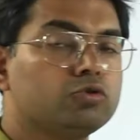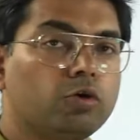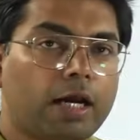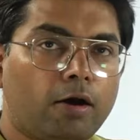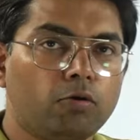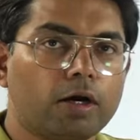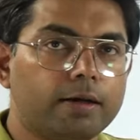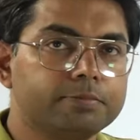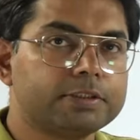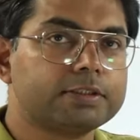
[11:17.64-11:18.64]
So now
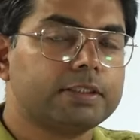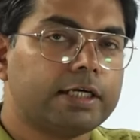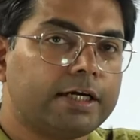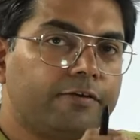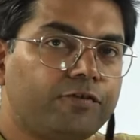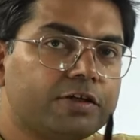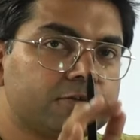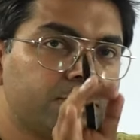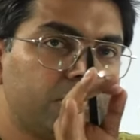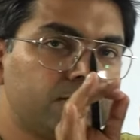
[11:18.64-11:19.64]
comes the
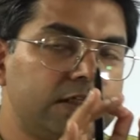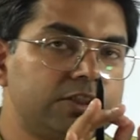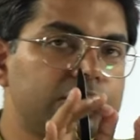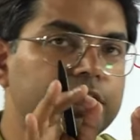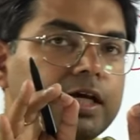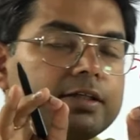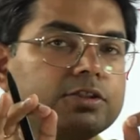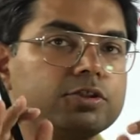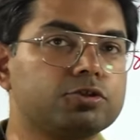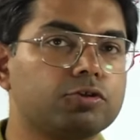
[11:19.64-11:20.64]
difference between gene and
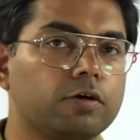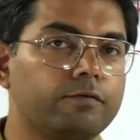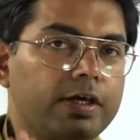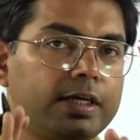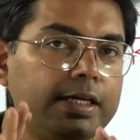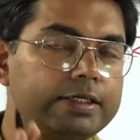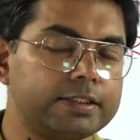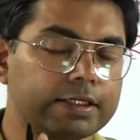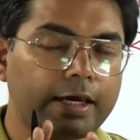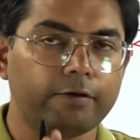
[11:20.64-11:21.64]
cistron. Very
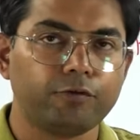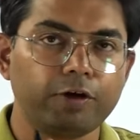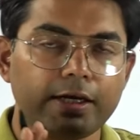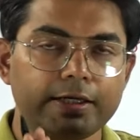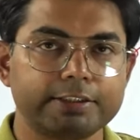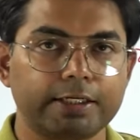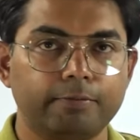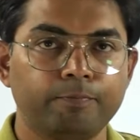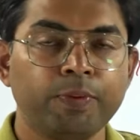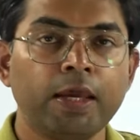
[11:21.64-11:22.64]
carefully
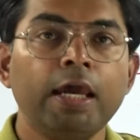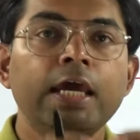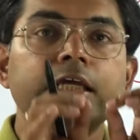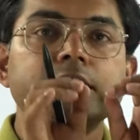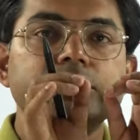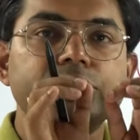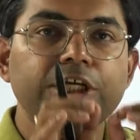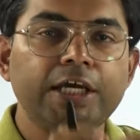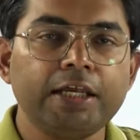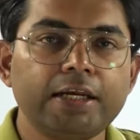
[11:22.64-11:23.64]
listen.
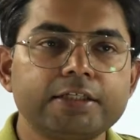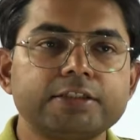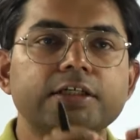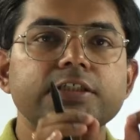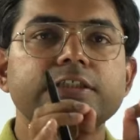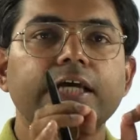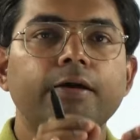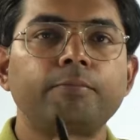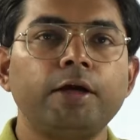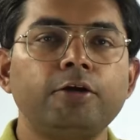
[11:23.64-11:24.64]
Gene is the
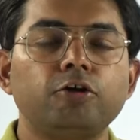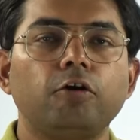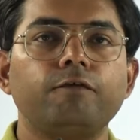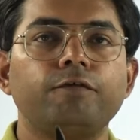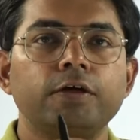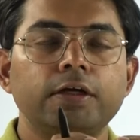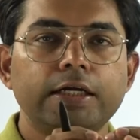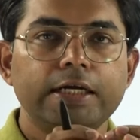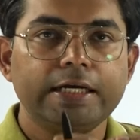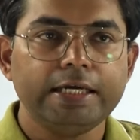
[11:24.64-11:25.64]
segment of
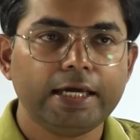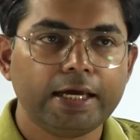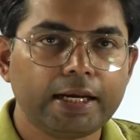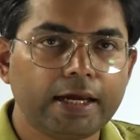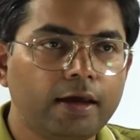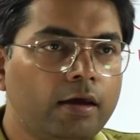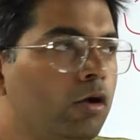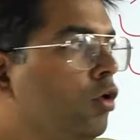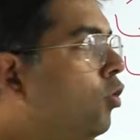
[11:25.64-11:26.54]
DNA